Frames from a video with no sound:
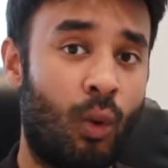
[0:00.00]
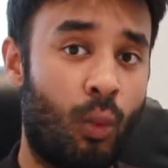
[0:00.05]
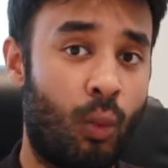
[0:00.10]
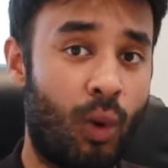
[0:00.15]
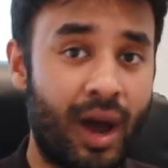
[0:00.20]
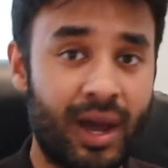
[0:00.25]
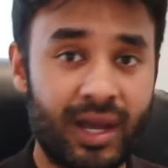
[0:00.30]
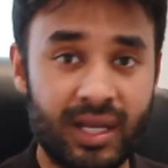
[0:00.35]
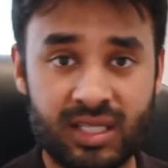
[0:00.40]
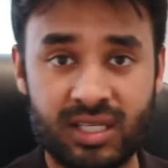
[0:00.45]

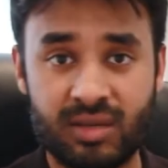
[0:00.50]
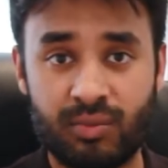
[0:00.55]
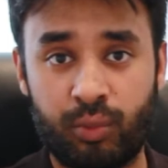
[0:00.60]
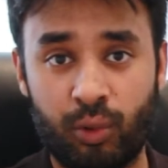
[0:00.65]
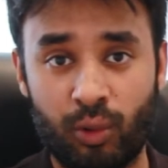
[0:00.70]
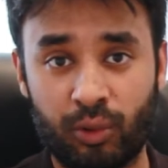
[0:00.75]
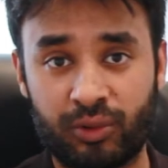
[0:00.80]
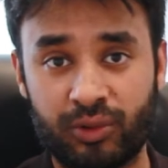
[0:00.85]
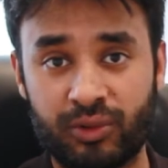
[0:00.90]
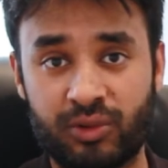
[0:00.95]
why it's
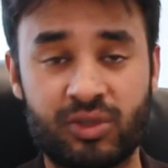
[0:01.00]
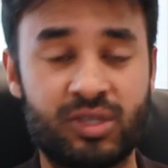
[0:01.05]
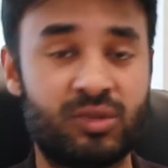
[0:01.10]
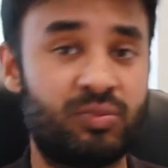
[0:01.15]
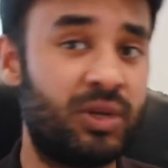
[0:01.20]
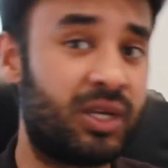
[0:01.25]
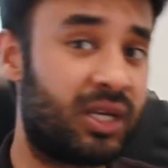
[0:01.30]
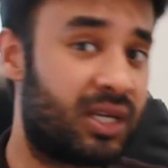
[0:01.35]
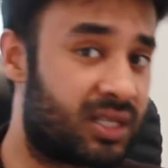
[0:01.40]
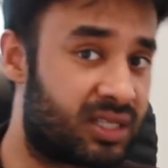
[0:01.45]
important to
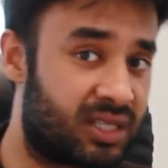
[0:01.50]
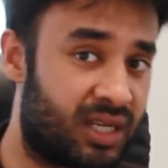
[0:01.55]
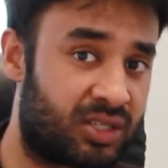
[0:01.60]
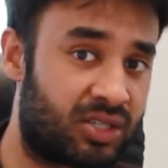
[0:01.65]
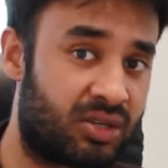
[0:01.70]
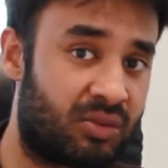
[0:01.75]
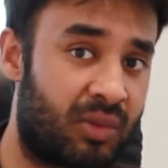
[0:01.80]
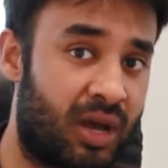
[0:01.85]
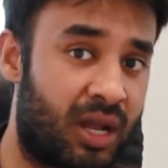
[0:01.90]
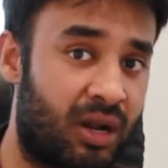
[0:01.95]
speak in
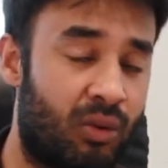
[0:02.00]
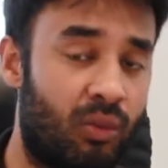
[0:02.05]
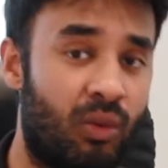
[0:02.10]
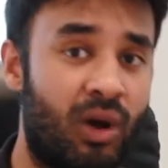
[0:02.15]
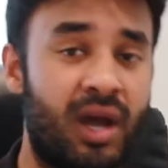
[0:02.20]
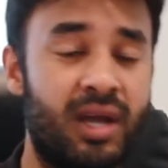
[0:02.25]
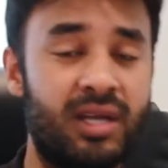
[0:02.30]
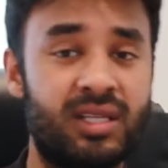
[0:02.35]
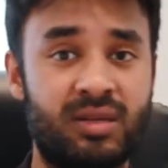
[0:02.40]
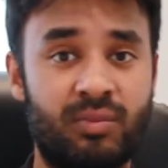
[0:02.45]
such a manner,
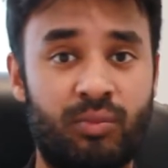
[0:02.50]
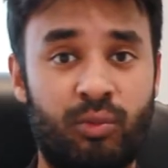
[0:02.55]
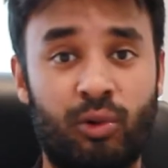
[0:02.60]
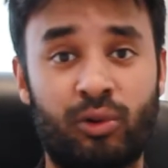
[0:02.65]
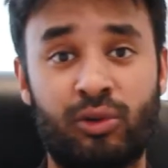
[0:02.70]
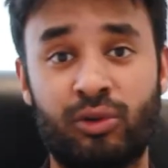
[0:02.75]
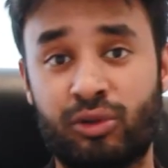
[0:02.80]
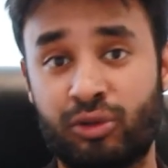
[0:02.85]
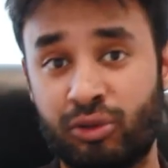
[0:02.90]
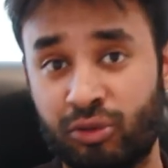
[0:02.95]
why it's
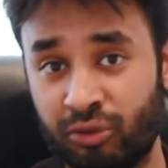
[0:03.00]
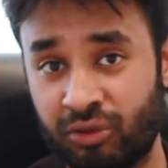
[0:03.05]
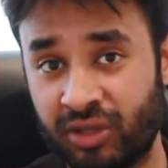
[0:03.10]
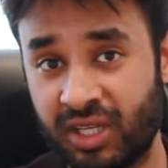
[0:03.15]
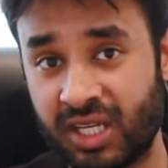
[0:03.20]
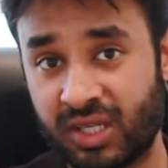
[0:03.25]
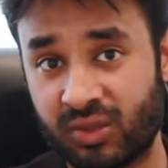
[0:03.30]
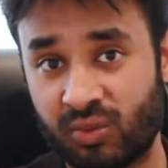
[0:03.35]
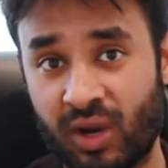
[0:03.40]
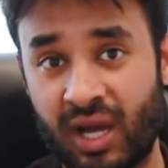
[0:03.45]
important to do
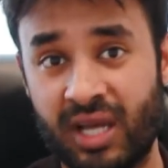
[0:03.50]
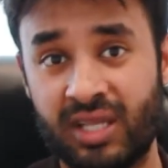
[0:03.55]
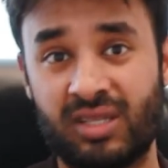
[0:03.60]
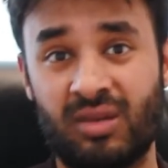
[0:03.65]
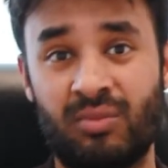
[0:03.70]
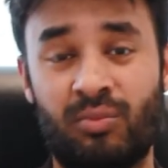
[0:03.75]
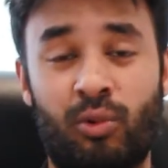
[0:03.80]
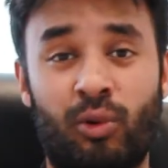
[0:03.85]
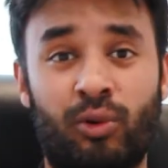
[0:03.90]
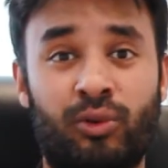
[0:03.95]
this, why it's
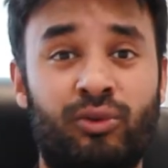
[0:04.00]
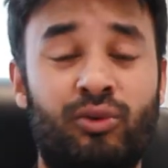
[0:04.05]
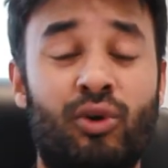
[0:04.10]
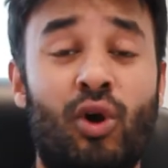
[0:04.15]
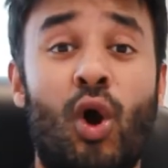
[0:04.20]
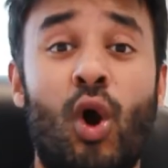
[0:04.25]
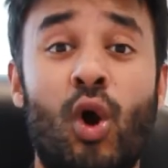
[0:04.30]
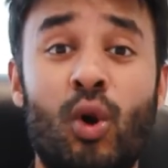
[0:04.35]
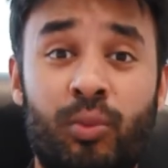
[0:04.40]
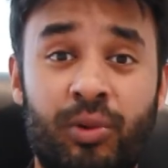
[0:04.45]
important to
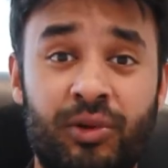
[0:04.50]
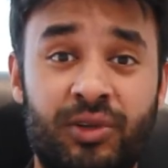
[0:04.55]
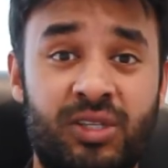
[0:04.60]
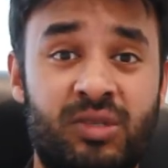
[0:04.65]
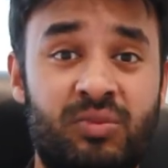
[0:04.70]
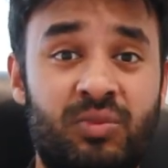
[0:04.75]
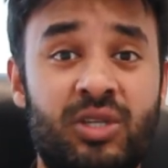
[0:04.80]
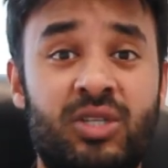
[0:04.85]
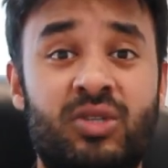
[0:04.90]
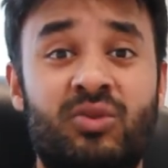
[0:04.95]
open a
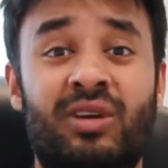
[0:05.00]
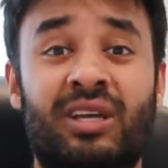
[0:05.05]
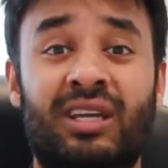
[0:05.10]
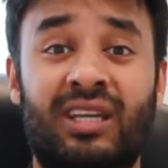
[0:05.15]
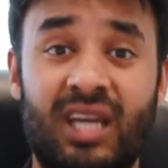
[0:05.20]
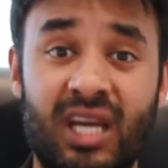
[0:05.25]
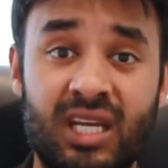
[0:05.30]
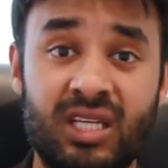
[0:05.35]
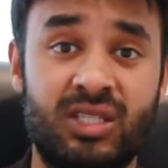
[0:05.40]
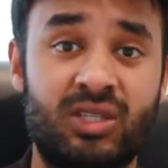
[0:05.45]
speech to
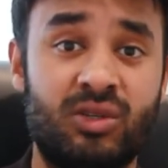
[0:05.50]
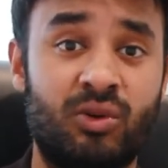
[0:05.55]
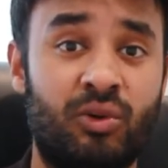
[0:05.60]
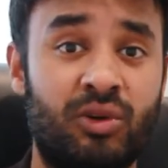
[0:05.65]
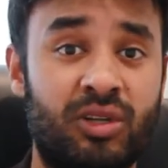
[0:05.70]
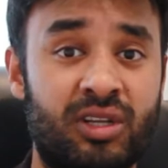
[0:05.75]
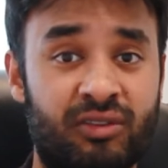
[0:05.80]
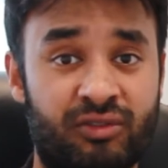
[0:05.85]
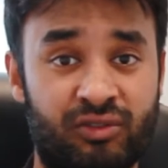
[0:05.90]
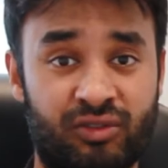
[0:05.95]
engage the
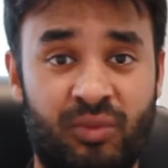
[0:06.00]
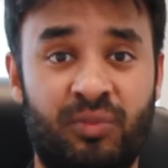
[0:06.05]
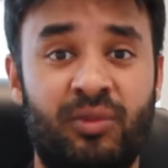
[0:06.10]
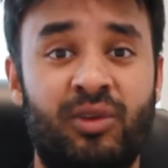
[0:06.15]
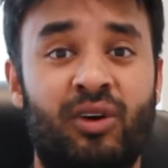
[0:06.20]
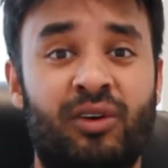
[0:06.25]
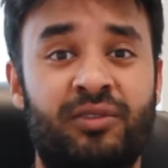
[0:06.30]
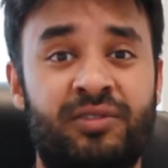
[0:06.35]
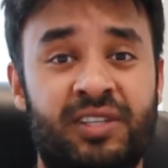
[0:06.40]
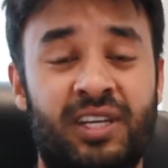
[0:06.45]
audience from
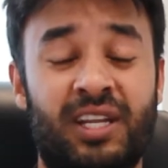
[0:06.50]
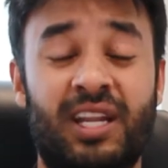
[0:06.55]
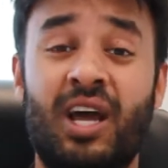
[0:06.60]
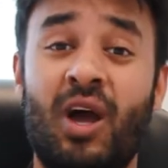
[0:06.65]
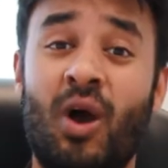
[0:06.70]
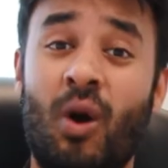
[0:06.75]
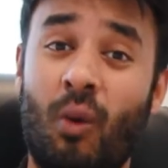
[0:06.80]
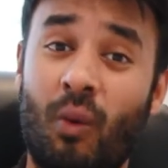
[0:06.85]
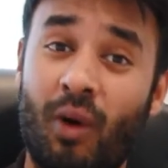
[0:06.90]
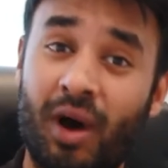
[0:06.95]
the offset,
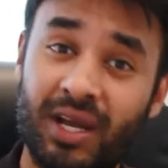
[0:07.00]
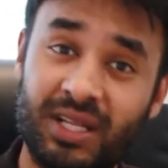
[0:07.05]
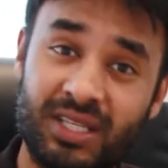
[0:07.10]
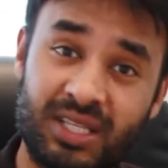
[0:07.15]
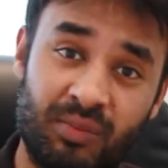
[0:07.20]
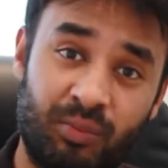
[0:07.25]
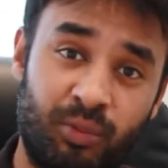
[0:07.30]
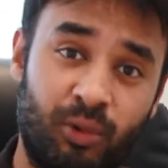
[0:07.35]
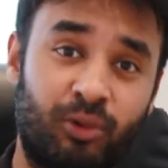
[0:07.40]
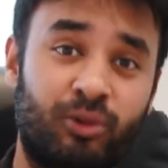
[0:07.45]
why it's
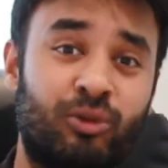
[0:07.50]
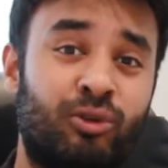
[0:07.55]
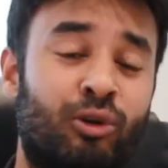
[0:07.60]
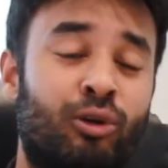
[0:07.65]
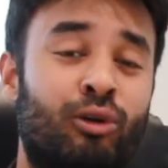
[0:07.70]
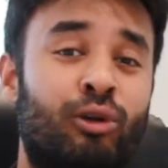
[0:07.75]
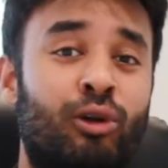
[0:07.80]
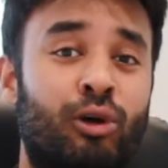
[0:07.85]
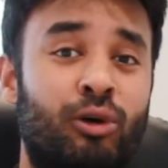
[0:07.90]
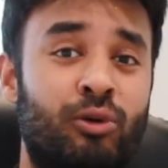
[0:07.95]
important to
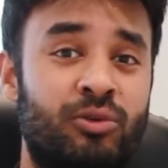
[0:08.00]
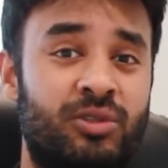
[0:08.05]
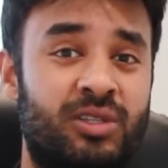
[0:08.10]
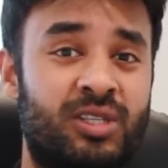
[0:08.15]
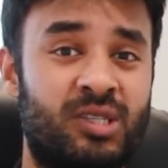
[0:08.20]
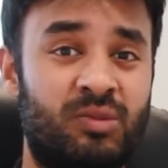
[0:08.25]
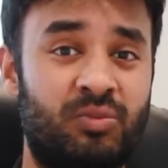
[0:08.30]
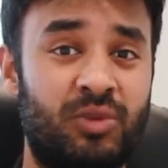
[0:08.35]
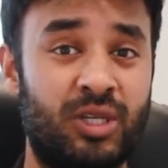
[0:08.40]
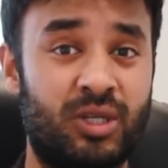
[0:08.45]
close the
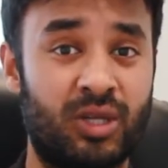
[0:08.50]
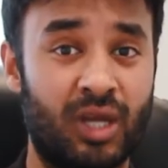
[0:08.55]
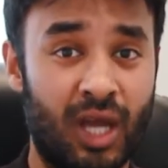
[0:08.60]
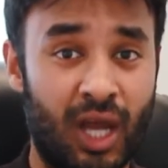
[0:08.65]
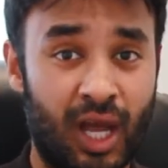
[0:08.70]
speech